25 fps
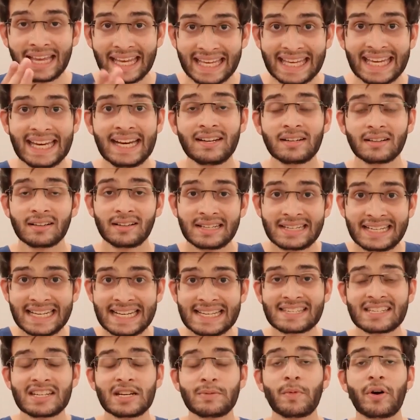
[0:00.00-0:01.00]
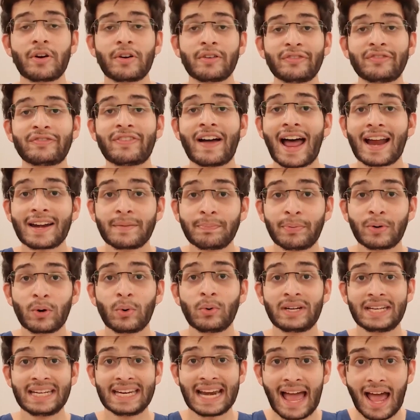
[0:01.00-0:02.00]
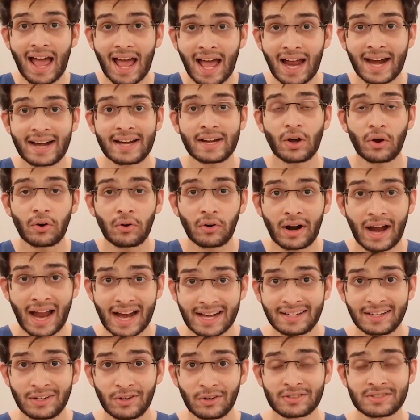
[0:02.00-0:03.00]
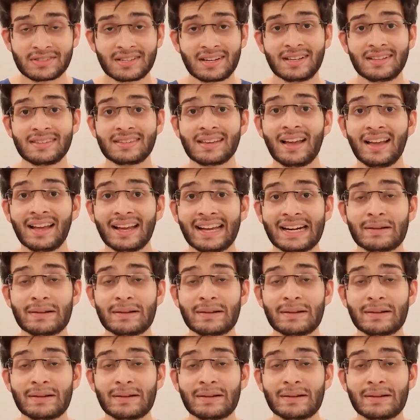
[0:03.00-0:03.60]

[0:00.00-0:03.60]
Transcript: Eat a decent amount of fat, protein, and antioxidants.